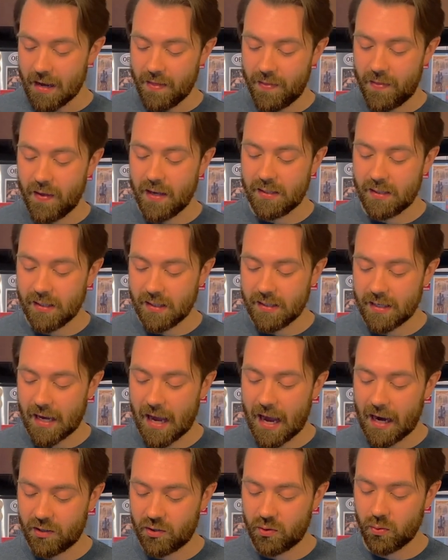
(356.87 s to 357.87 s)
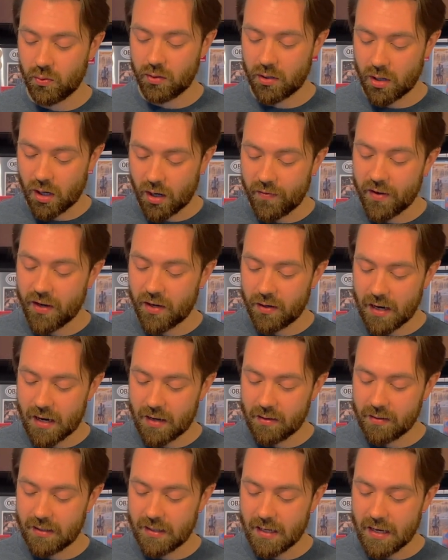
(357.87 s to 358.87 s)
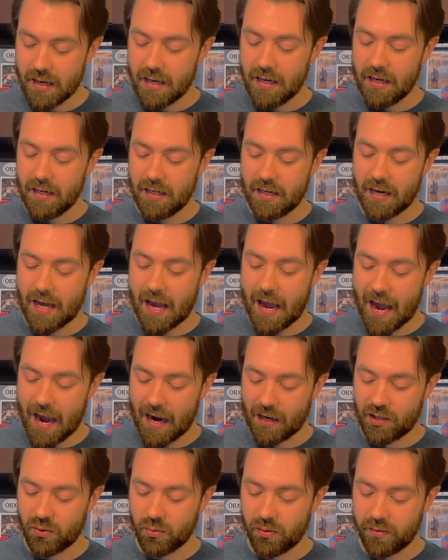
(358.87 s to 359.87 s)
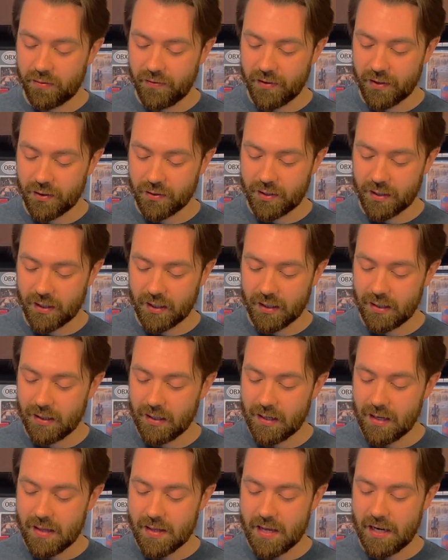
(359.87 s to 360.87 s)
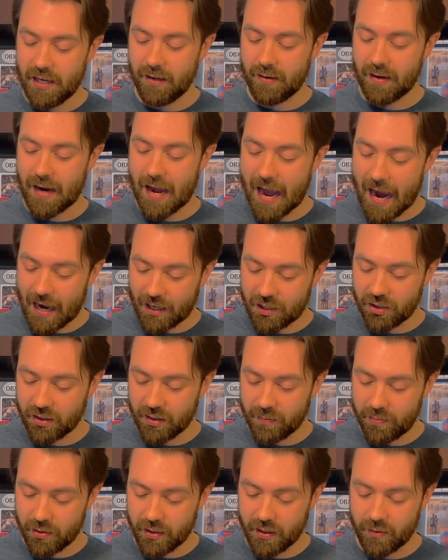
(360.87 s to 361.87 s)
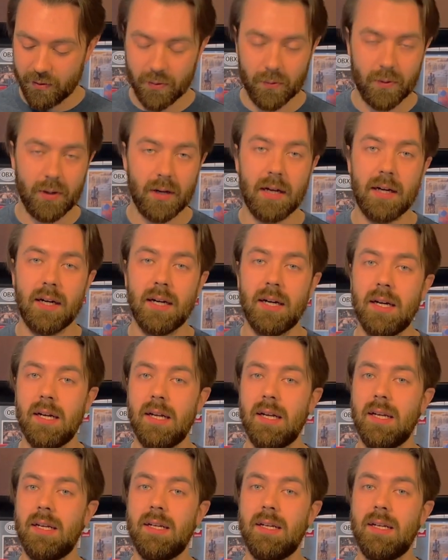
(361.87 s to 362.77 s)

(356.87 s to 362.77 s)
This is actual coffee grounds in an actual filter that you're actually putting with water,